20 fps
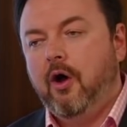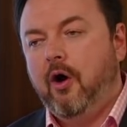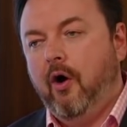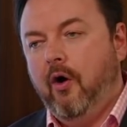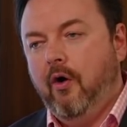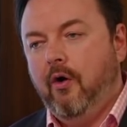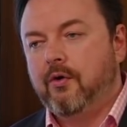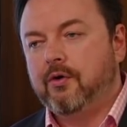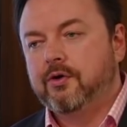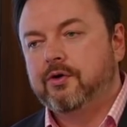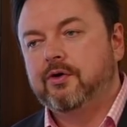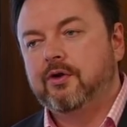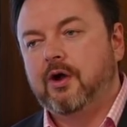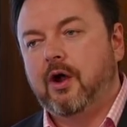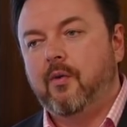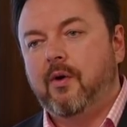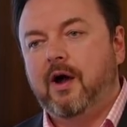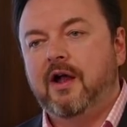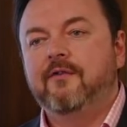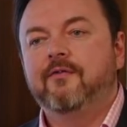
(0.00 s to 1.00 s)
or should
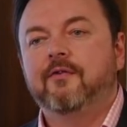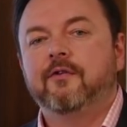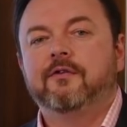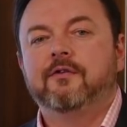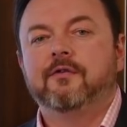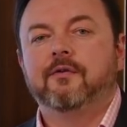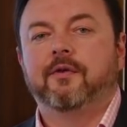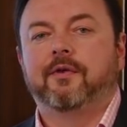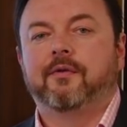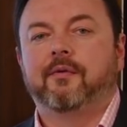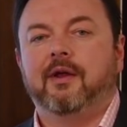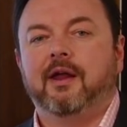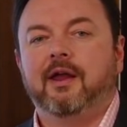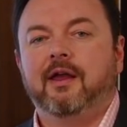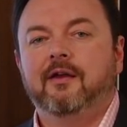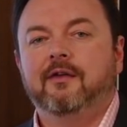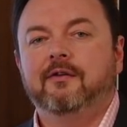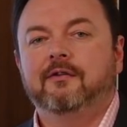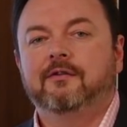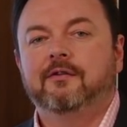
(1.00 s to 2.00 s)
I wait for 2 or 3
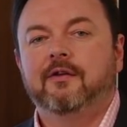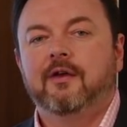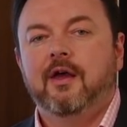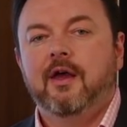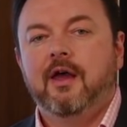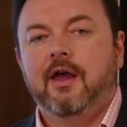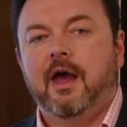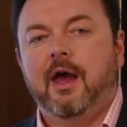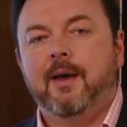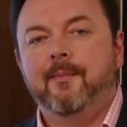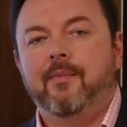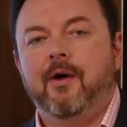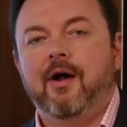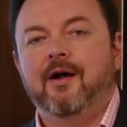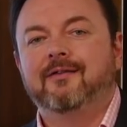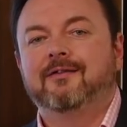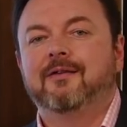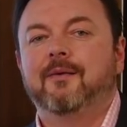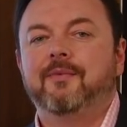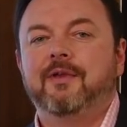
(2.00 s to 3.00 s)
years and
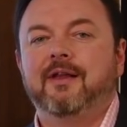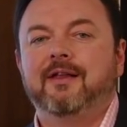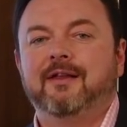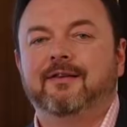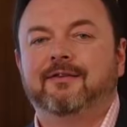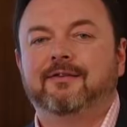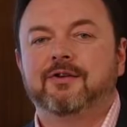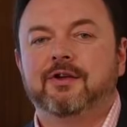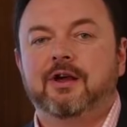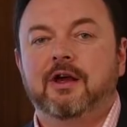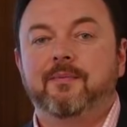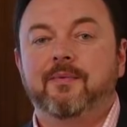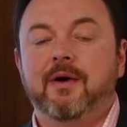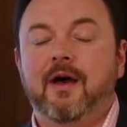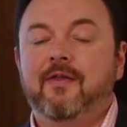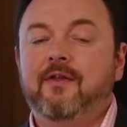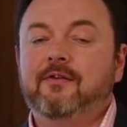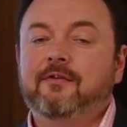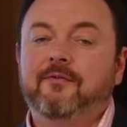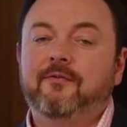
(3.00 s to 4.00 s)
buy something that's cheaper?
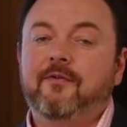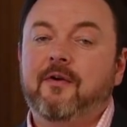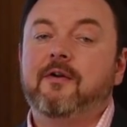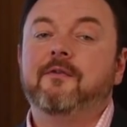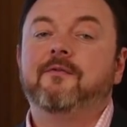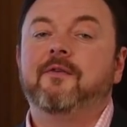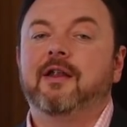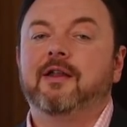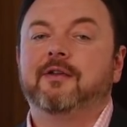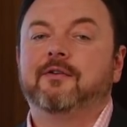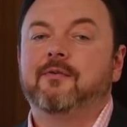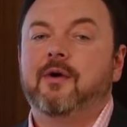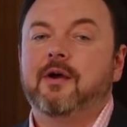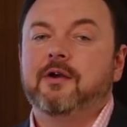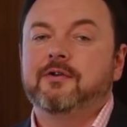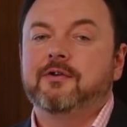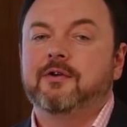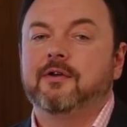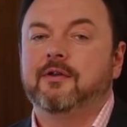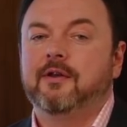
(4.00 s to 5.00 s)
And that's a very valid
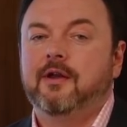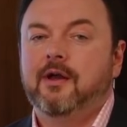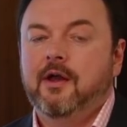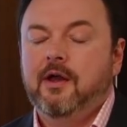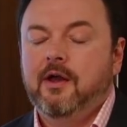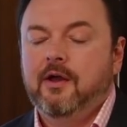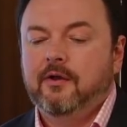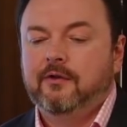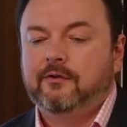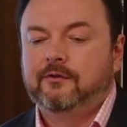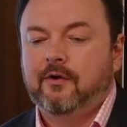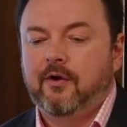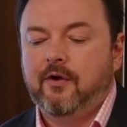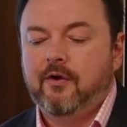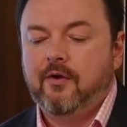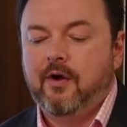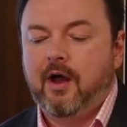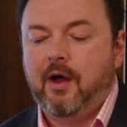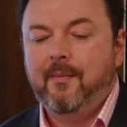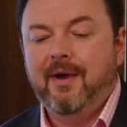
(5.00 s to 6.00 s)
question.
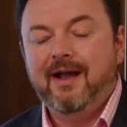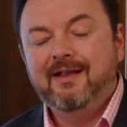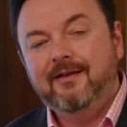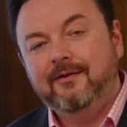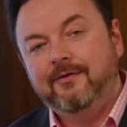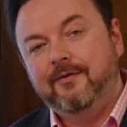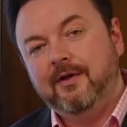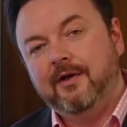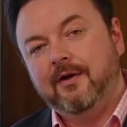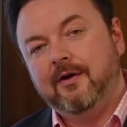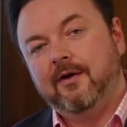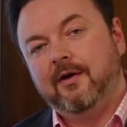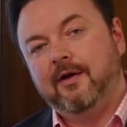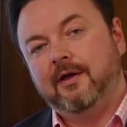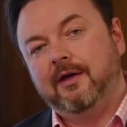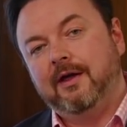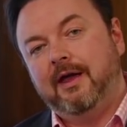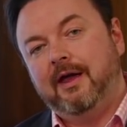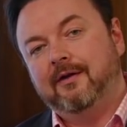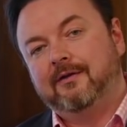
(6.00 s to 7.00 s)
So I made this video
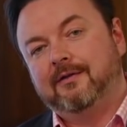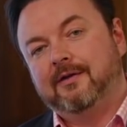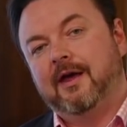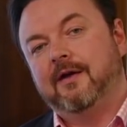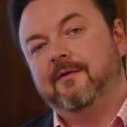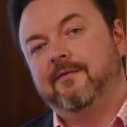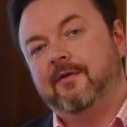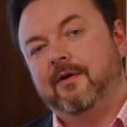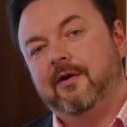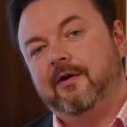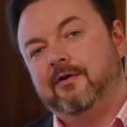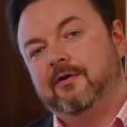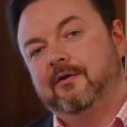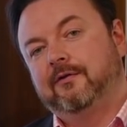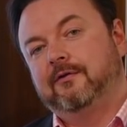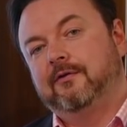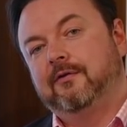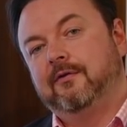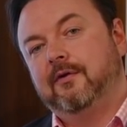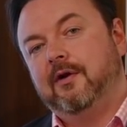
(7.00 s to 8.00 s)
here today for you
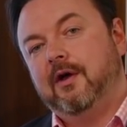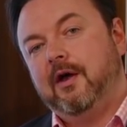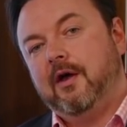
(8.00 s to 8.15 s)
just to